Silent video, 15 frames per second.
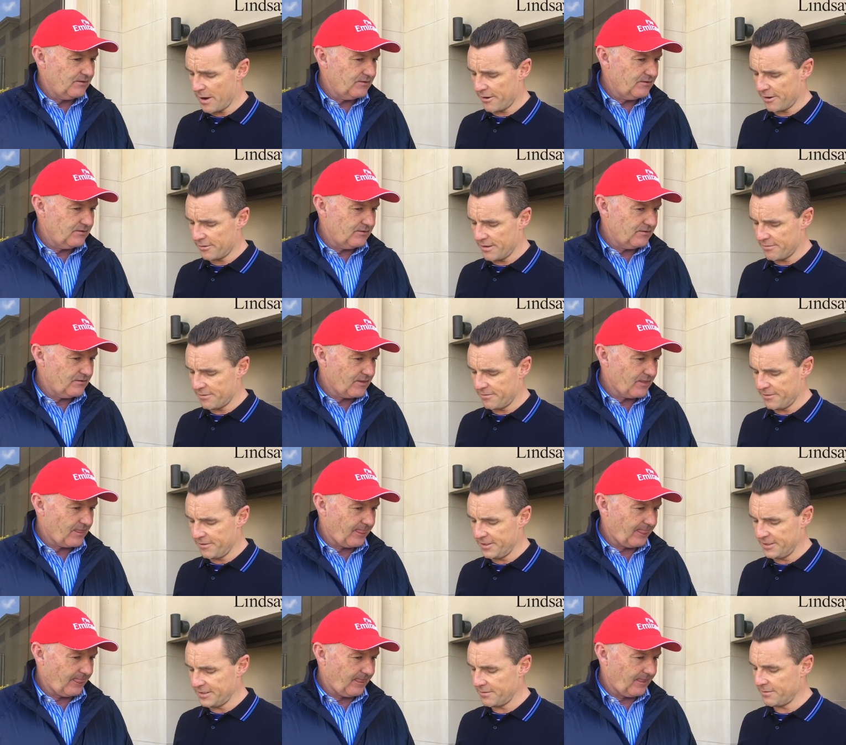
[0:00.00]
Speaker 1: Barry 11,
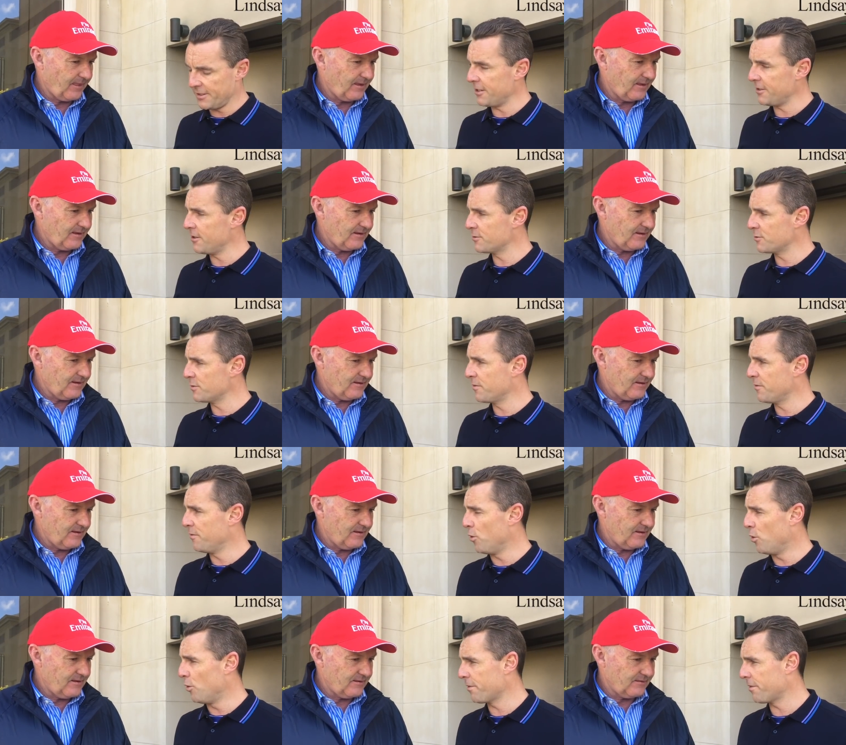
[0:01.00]
57 kilos, was
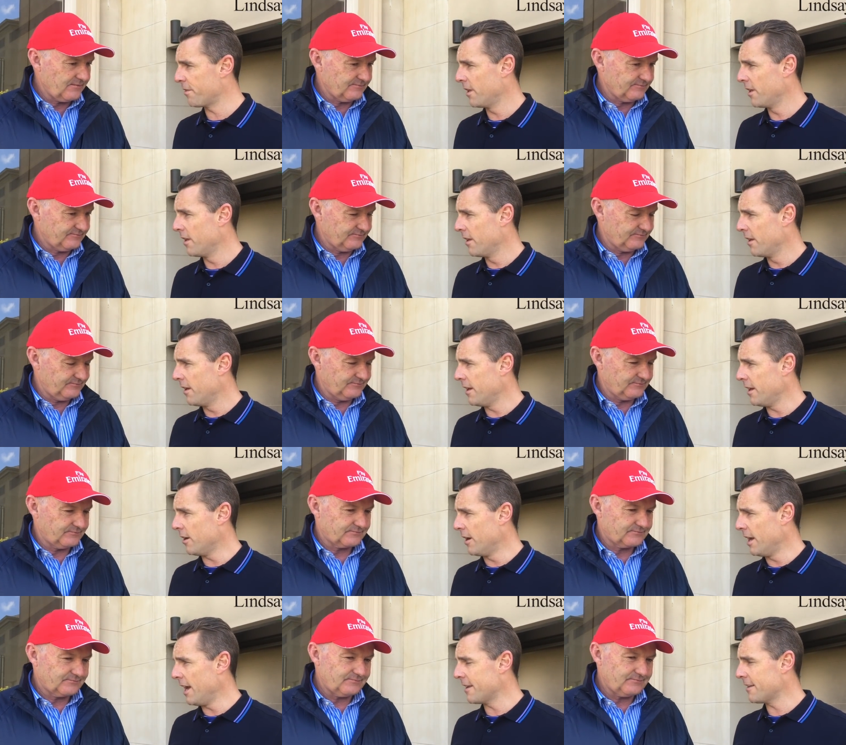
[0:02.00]
fourth
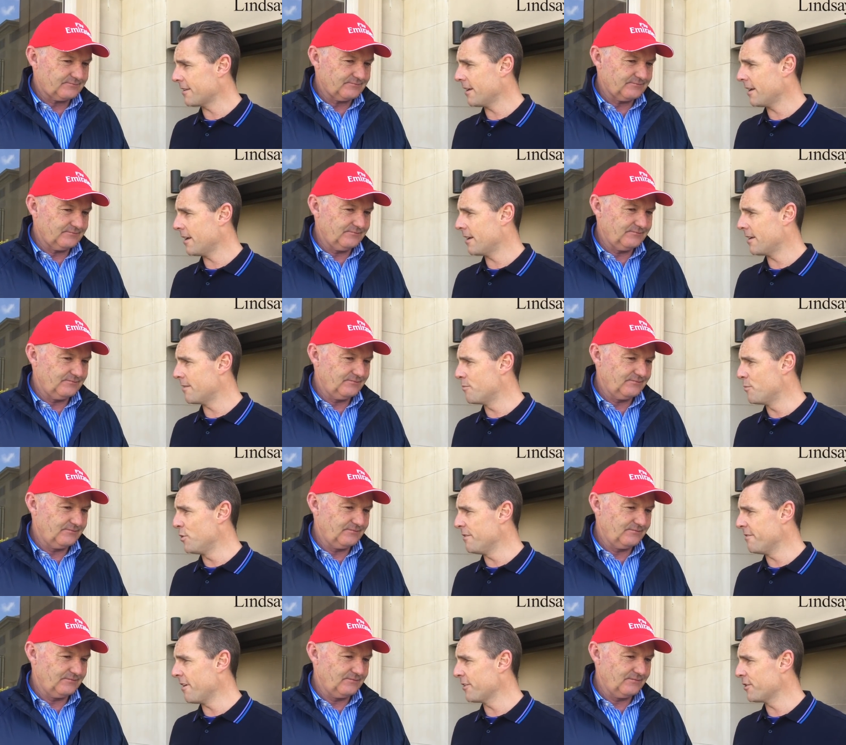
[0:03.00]
at uh,
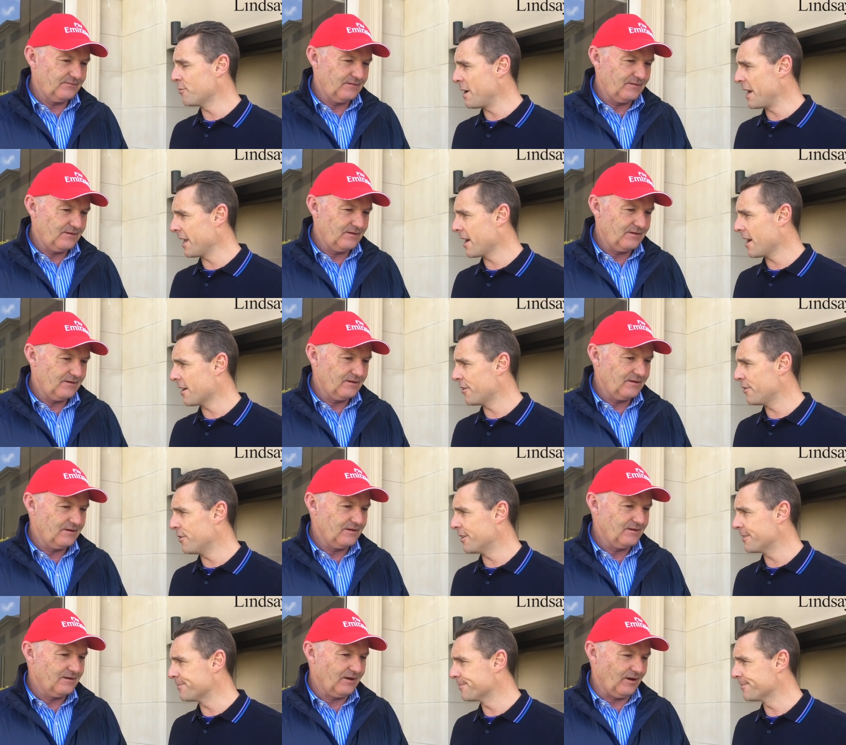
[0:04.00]
Moonee Valley on
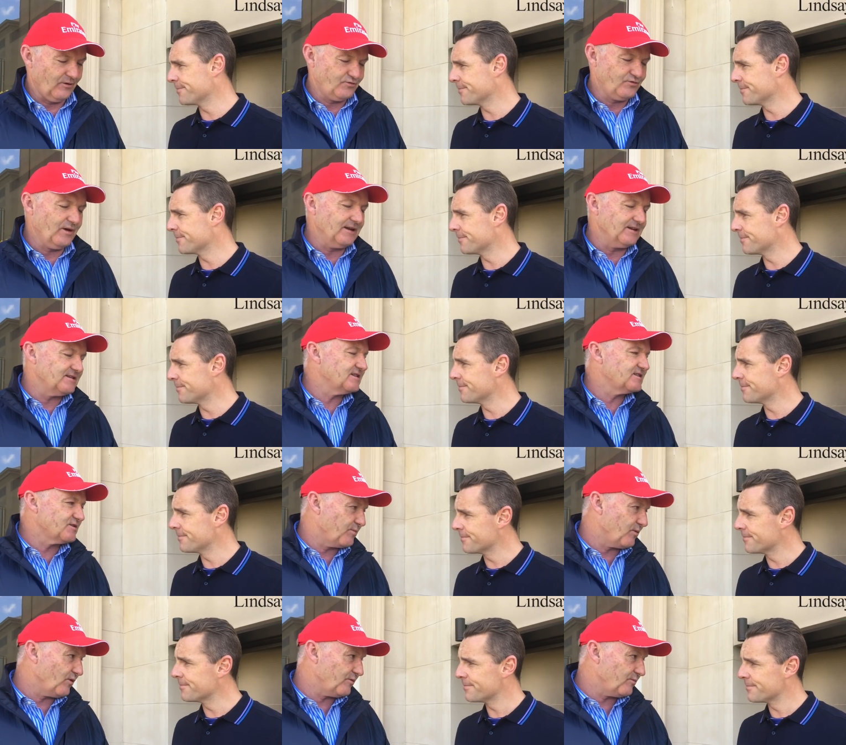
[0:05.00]
Manikato night.
Speaker 2: I was really
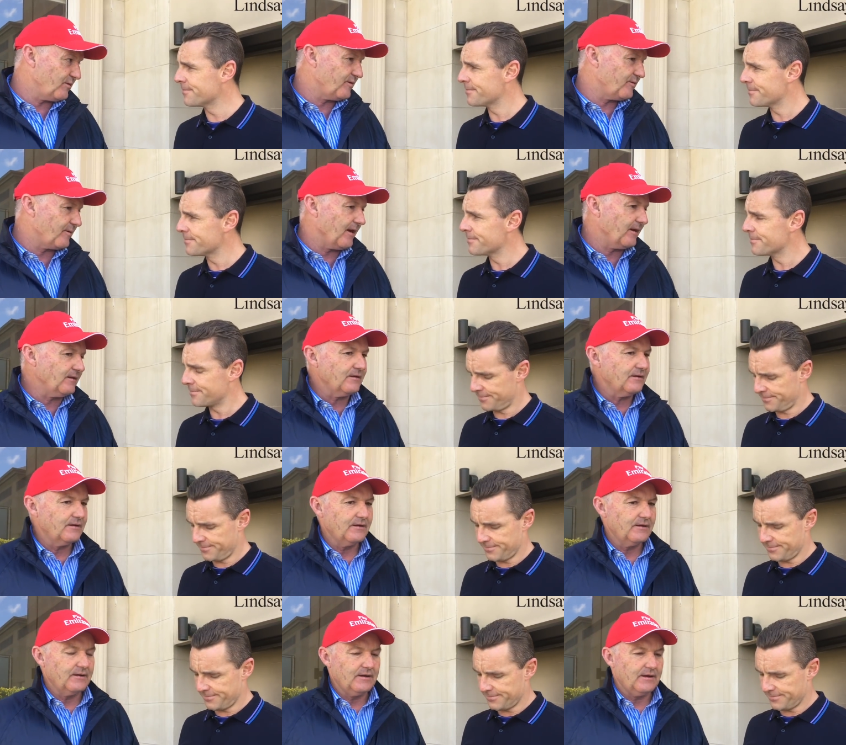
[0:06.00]
disappointed with the run,
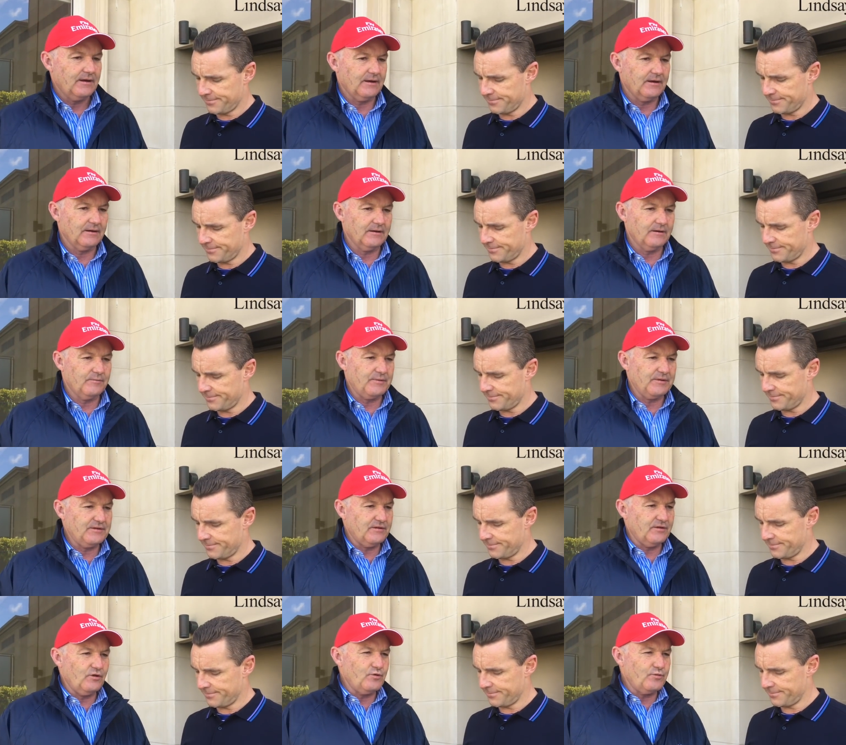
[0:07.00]
uh,
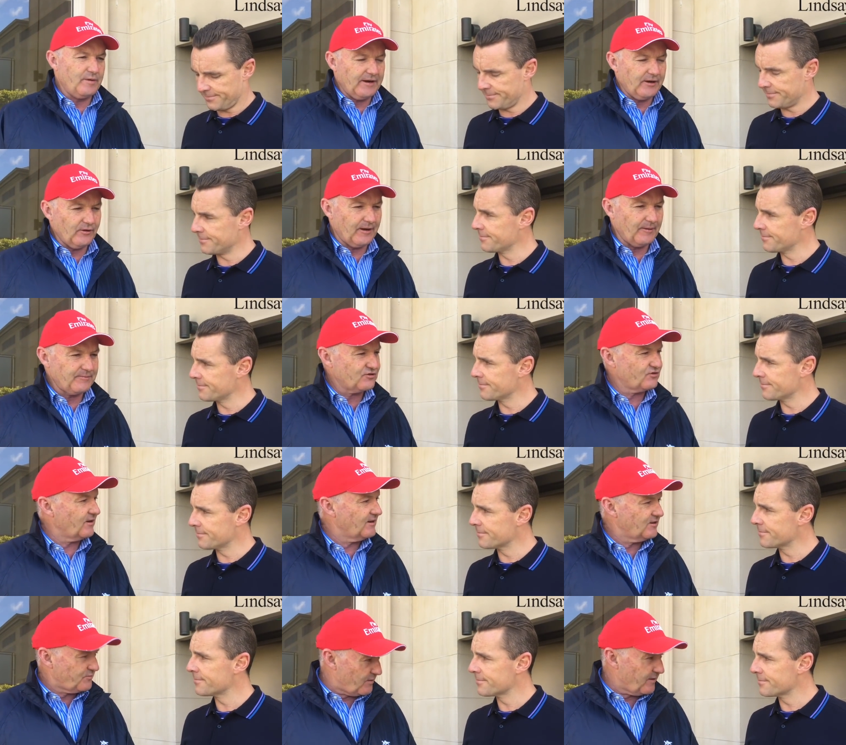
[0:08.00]
but her record up the
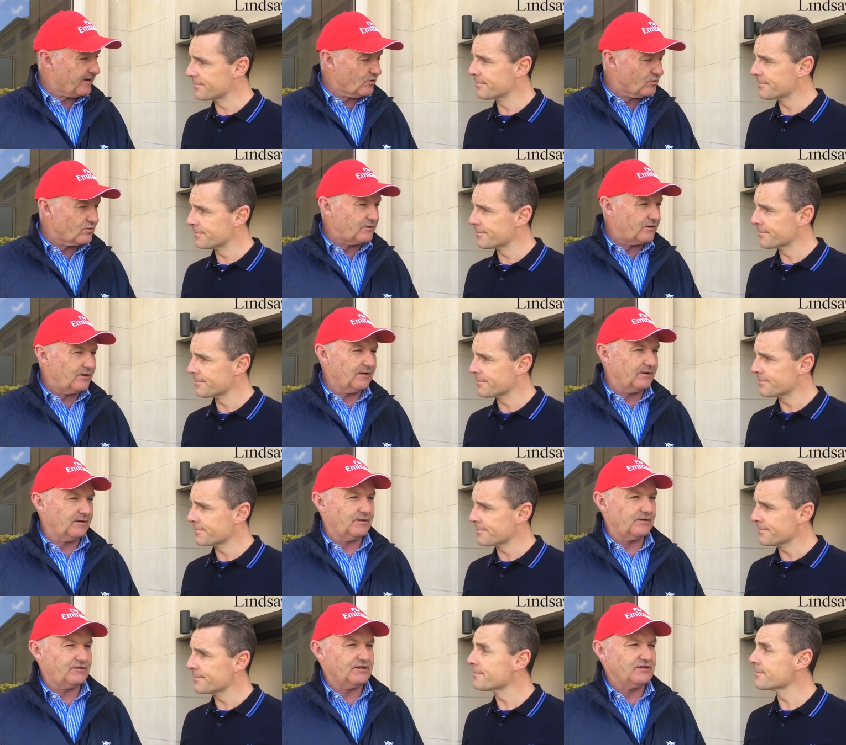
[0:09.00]
straight's pretty good.
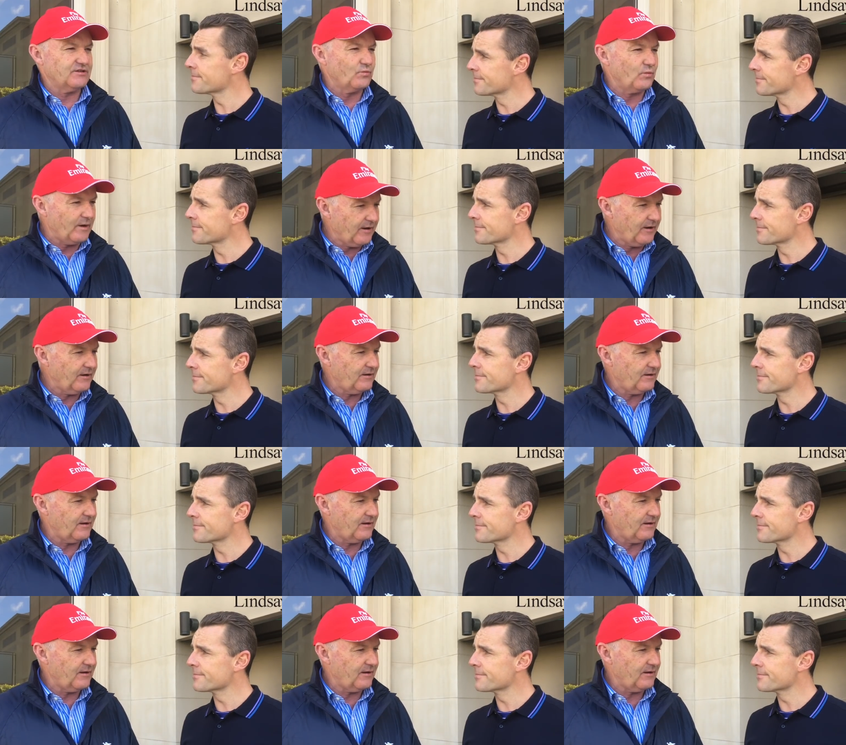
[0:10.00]
Uh, she's a winner